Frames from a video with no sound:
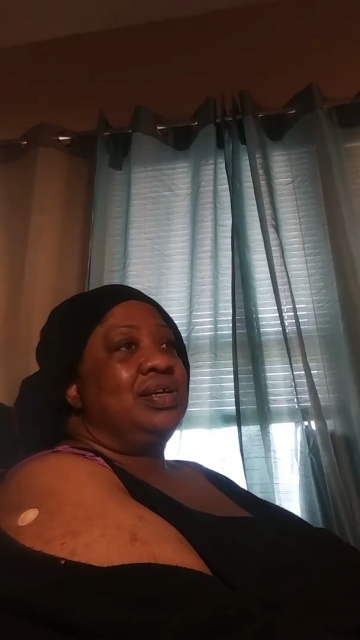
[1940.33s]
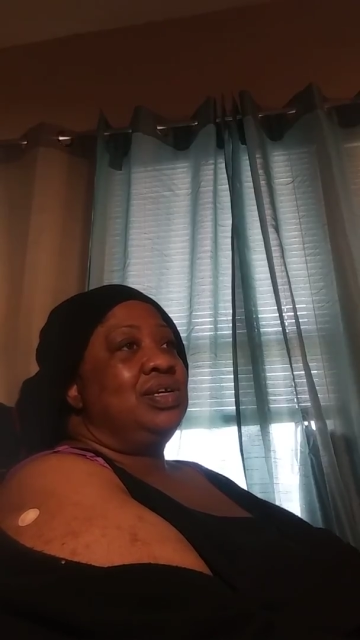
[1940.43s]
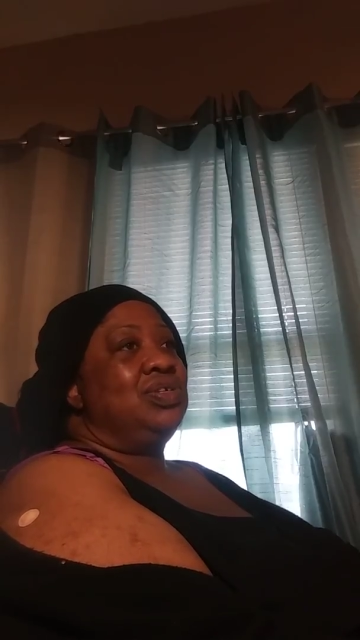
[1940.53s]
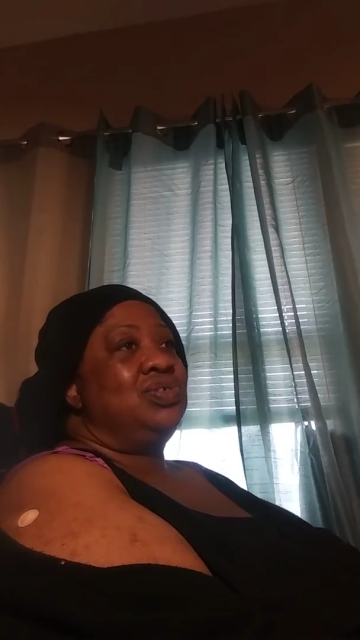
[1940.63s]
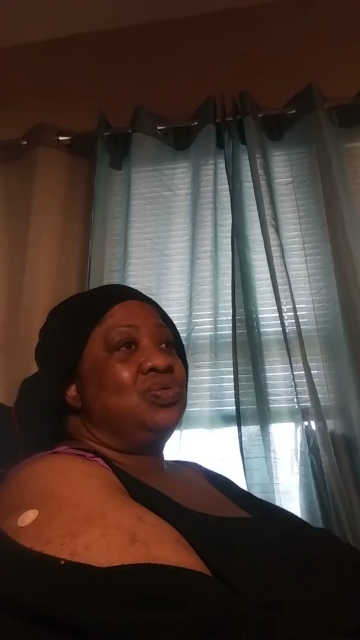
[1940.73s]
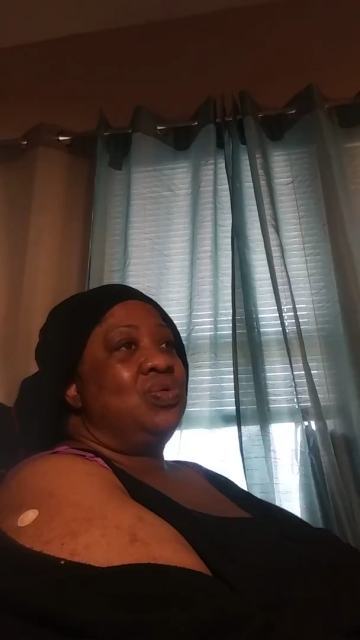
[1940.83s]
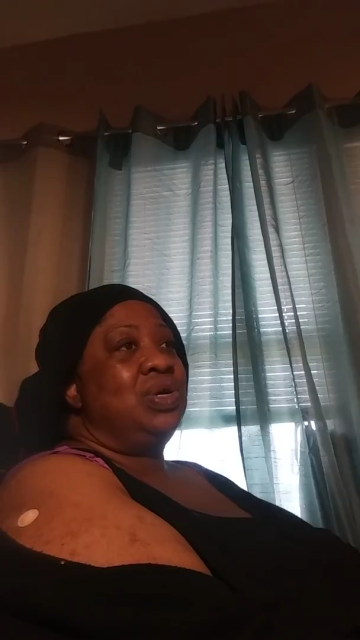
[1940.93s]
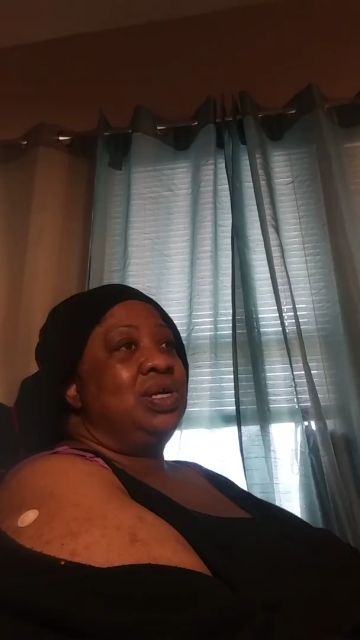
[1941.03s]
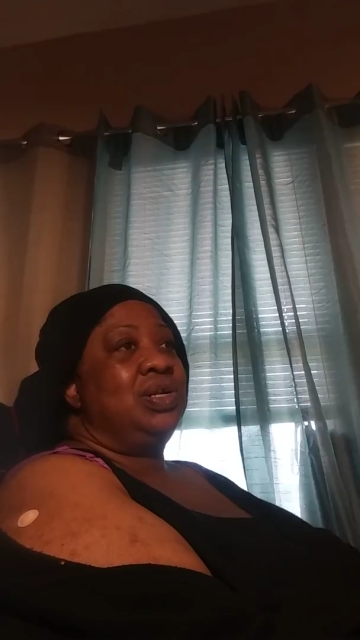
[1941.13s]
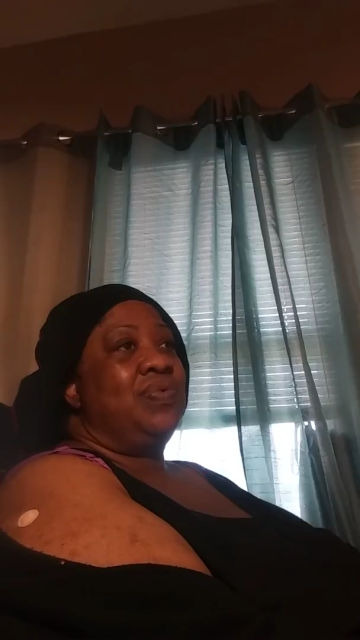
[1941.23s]

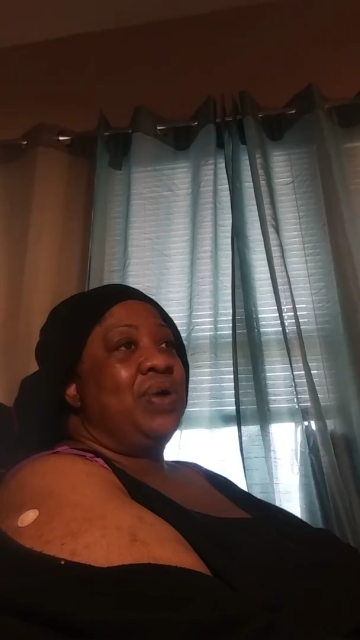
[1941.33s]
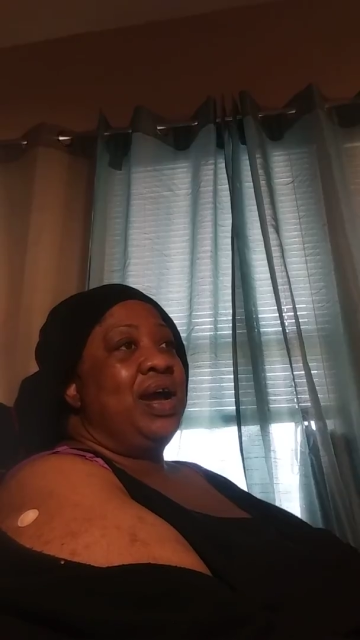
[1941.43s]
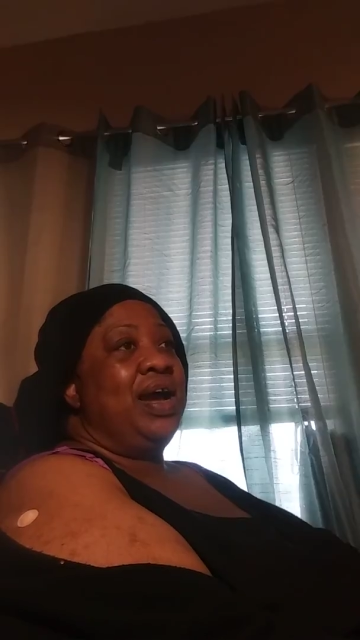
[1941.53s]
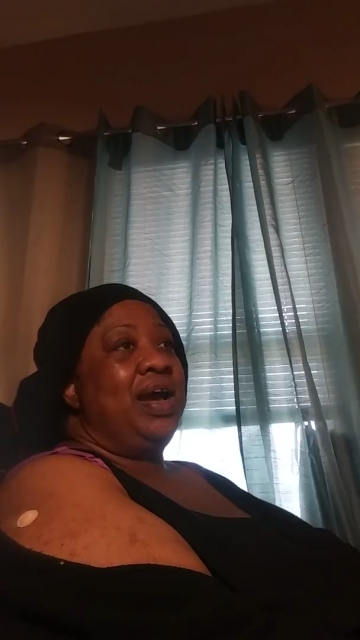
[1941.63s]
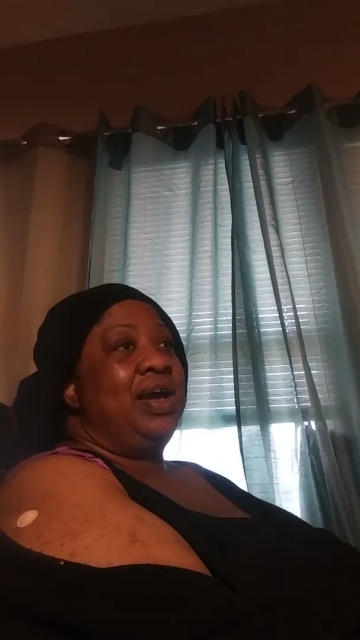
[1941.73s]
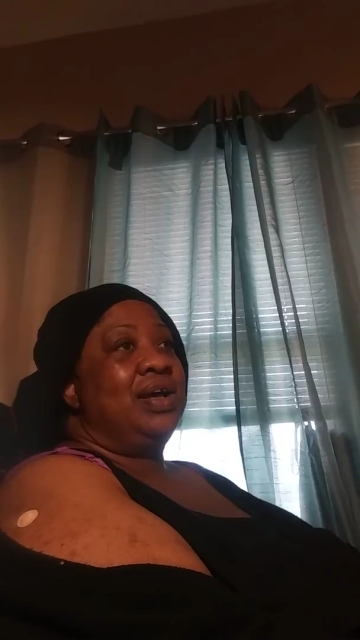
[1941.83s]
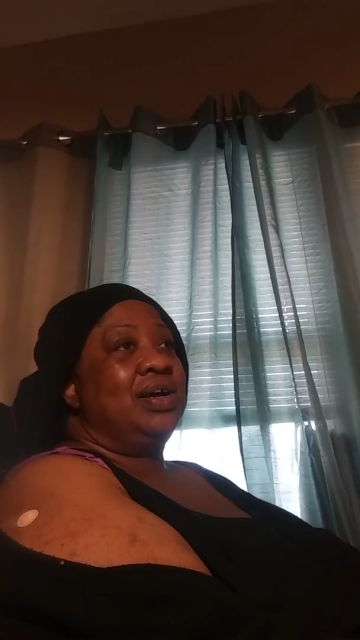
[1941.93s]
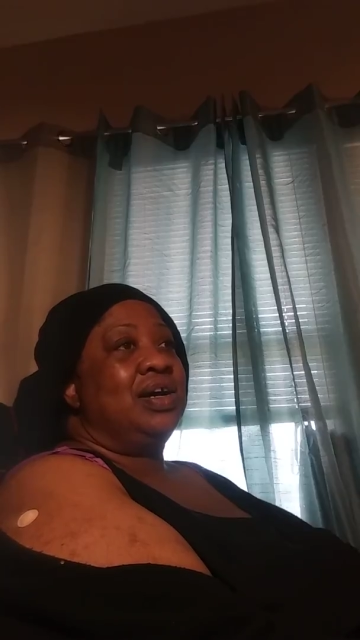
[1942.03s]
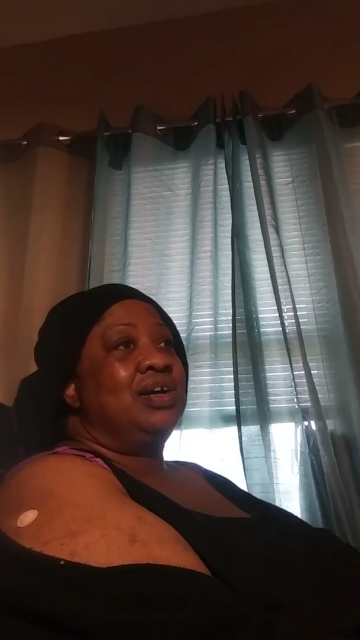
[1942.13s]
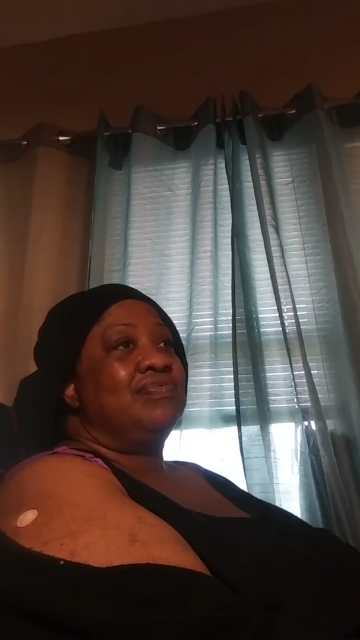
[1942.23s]
enjoying the ride
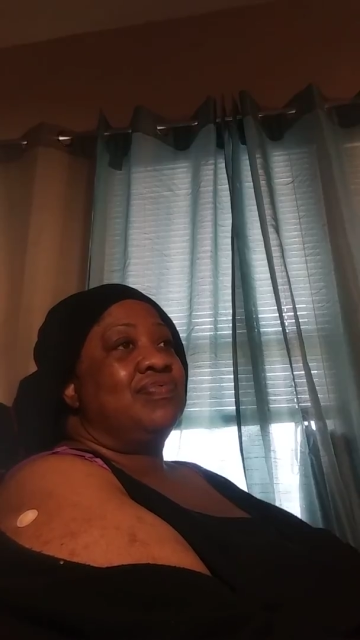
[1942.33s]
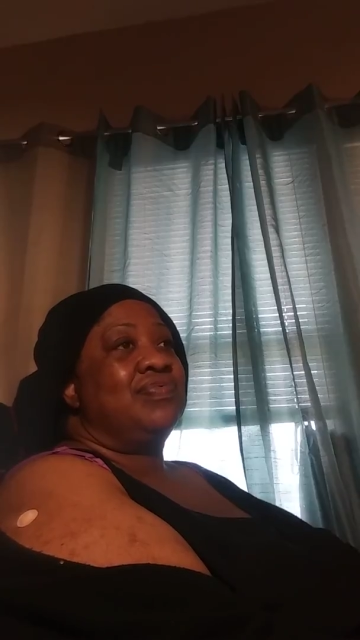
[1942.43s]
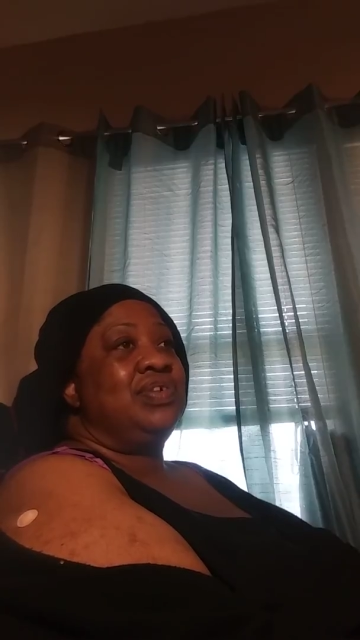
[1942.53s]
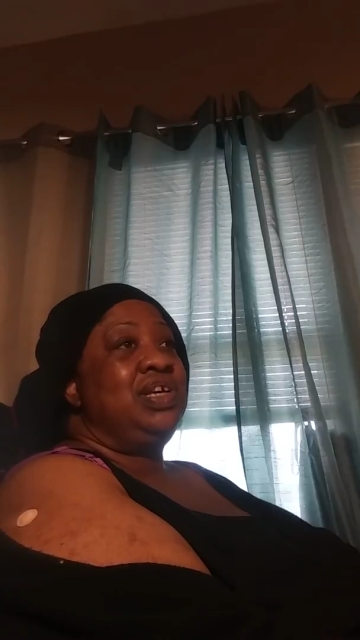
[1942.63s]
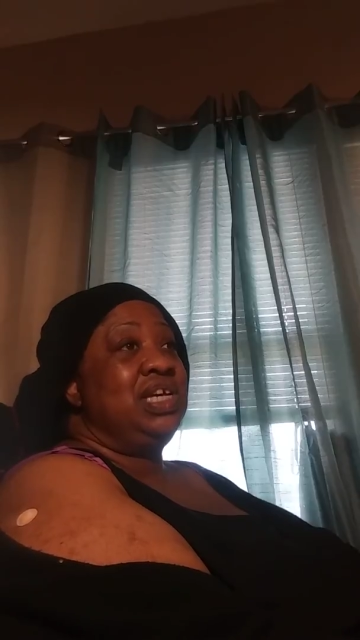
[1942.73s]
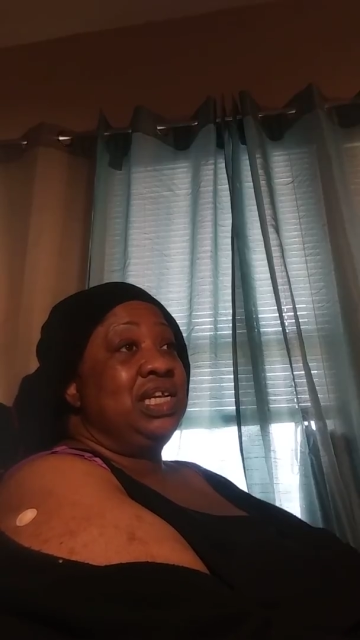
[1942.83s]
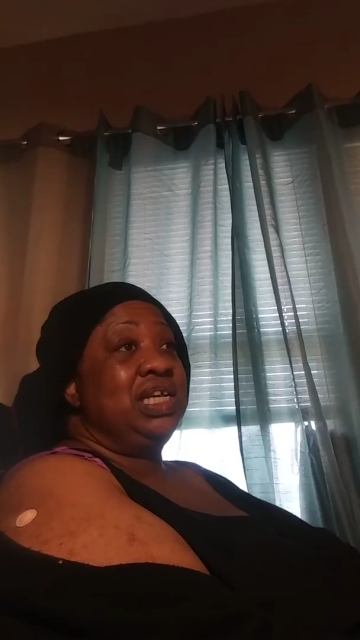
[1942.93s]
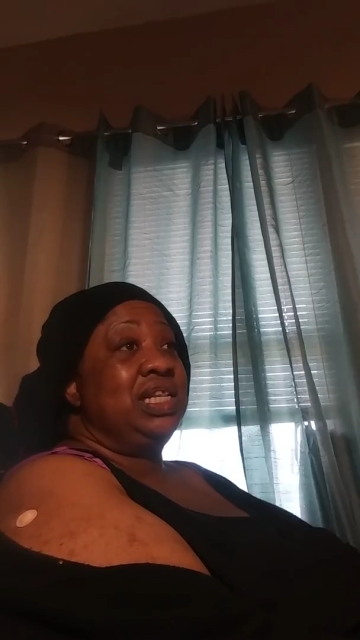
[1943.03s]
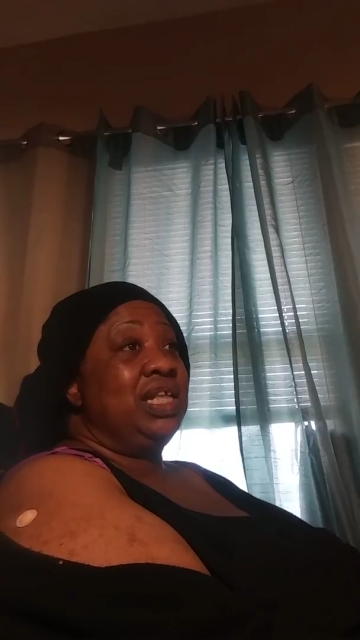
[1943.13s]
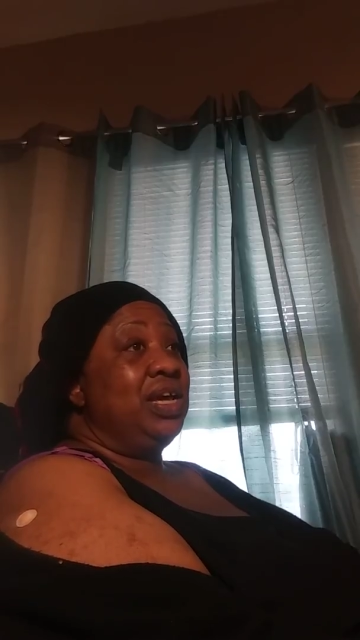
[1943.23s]
of
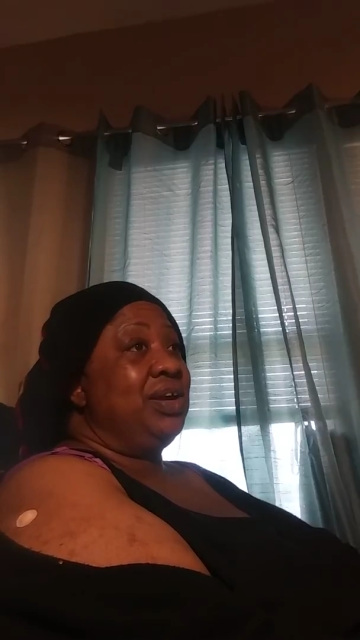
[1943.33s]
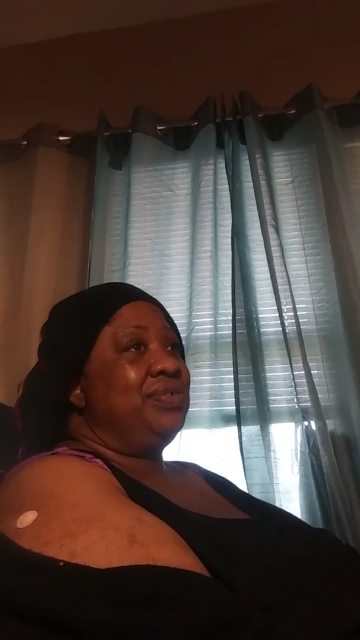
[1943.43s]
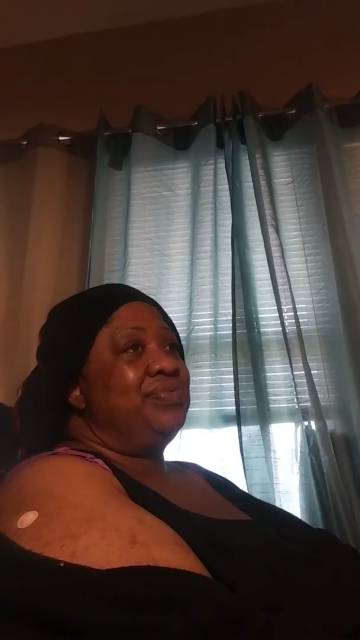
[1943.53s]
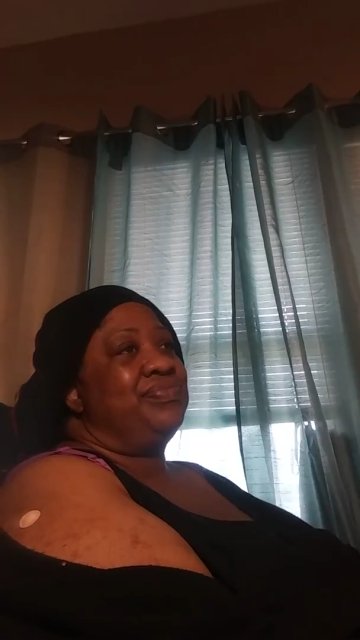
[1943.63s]
getting there,